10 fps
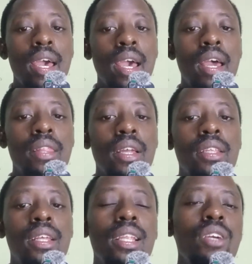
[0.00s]
And
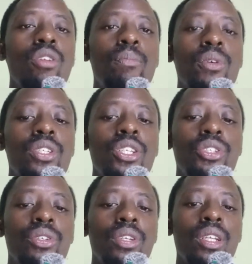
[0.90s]
the legal
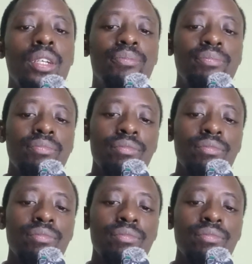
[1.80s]
position